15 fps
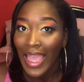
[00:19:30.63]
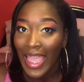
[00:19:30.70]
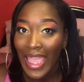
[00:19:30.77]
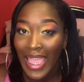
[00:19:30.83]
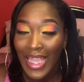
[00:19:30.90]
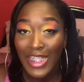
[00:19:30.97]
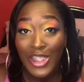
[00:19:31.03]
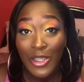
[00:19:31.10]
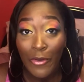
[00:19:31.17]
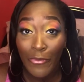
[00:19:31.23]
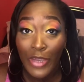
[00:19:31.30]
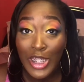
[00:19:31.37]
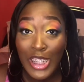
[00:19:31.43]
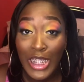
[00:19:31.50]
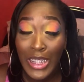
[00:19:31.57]
And to
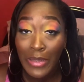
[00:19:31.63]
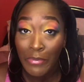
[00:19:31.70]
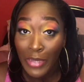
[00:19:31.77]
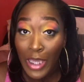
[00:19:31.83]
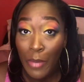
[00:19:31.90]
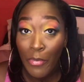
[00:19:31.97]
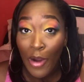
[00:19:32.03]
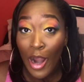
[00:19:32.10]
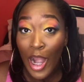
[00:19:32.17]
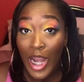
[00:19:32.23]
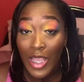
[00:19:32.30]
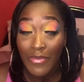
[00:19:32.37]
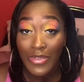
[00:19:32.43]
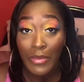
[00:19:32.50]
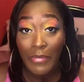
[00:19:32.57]
officially be a part
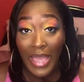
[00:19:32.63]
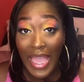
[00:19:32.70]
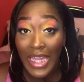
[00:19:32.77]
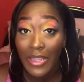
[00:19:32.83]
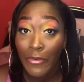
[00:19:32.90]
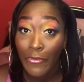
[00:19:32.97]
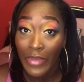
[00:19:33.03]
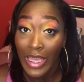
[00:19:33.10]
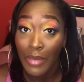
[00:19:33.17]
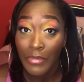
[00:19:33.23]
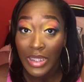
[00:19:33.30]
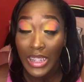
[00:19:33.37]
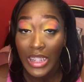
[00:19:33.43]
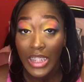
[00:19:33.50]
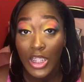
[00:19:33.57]
of the Baddie
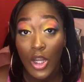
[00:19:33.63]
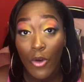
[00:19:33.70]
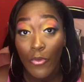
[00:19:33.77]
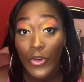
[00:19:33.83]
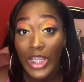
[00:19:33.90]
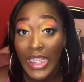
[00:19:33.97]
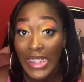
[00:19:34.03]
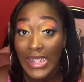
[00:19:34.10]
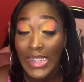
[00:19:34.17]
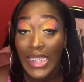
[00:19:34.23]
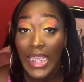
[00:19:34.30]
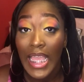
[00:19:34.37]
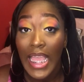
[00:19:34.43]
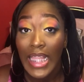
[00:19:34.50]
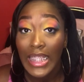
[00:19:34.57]
family, don't forget to
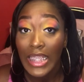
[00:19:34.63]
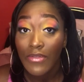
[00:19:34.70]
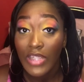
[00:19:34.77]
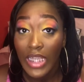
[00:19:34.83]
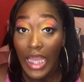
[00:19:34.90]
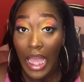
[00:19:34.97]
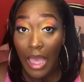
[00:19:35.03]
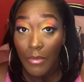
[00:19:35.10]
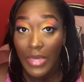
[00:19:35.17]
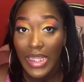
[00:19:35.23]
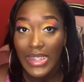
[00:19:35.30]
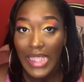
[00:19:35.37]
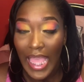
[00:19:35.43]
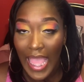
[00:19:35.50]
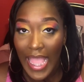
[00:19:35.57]
leave in the
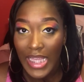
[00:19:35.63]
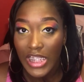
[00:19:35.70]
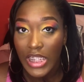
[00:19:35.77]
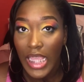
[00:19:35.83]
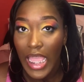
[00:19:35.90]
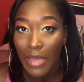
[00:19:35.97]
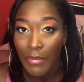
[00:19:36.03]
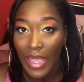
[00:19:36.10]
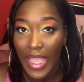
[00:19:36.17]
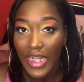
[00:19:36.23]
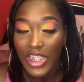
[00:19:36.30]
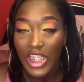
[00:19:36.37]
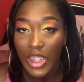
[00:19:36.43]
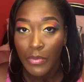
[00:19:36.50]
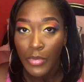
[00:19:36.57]
comments hashtag
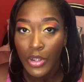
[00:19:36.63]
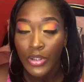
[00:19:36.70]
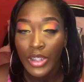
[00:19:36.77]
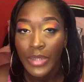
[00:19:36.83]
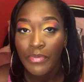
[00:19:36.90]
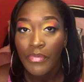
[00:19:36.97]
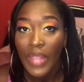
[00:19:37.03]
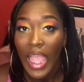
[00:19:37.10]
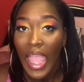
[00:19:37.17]
BadChickBeauty